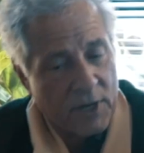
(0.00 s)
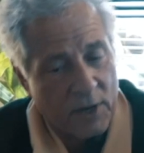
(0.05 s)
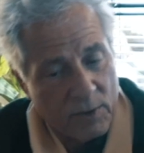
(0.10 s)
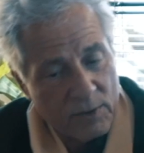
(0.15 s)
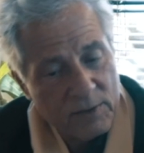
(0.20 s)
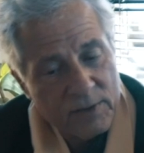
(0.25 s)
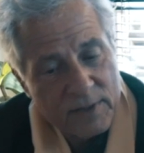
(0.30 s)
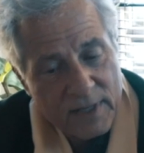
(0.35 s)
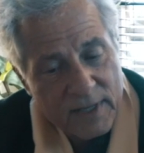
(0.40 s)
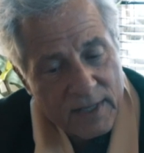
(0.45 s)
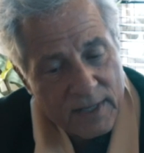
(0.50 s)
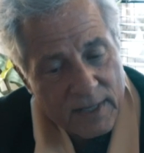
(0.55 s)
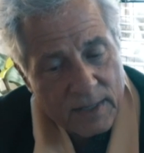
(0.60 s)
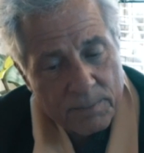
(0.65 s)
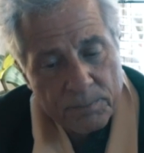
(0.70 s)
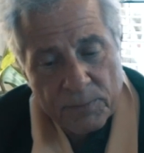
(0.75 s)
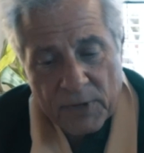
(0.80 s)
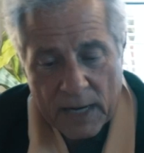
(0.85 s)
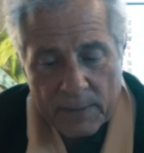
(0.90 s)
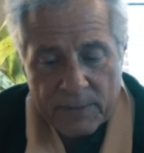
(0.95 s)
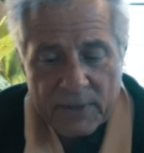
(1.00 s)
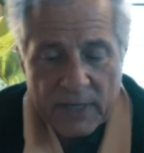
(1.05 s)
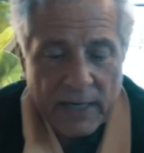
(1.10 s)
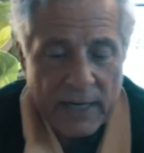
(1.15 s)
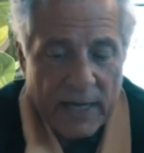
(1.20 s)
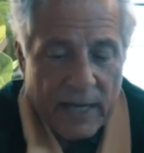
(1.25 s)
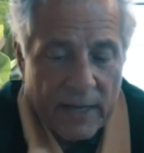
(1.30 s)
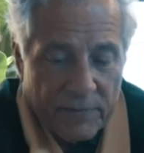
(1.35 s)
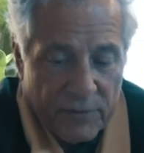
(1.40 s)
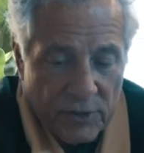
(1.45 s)
go, but I'm not
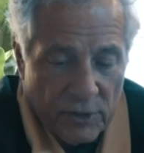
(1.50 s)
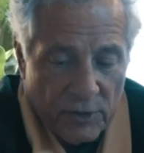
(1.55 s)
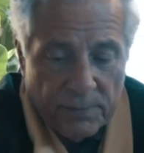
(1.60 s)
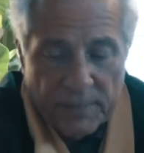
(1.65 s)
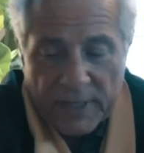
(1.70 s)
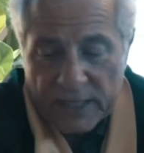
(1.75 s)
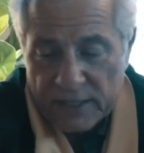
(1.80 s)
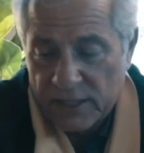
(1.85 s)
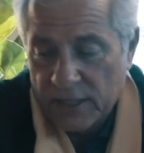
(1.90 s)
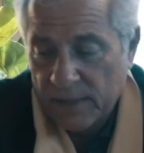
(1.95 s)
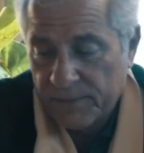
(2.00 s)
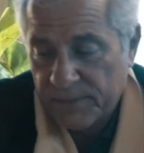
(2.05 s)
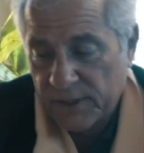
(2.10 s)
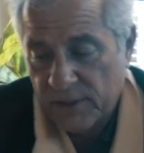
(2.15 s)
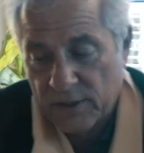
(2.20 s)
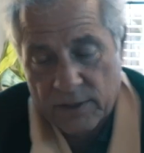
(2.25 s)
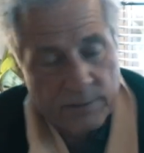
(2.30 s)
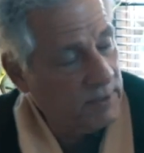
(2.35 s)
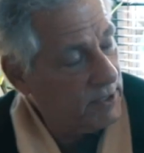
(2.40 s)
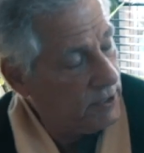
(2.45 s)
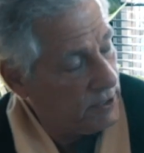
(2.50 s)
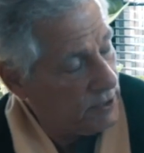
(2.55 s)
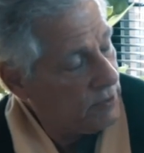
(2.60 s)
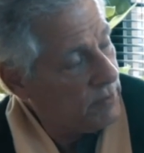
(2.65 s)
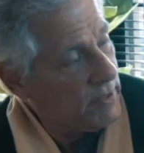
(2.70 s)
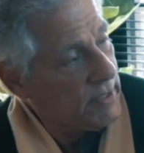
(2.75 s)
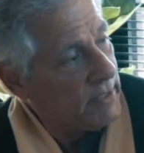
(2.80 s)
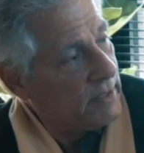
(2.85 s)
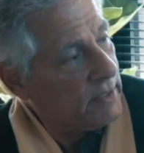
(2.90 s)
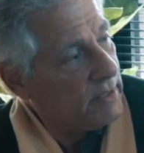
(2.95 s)
going to have you mess up the urban
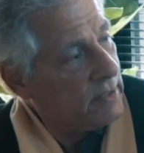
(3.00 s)
street.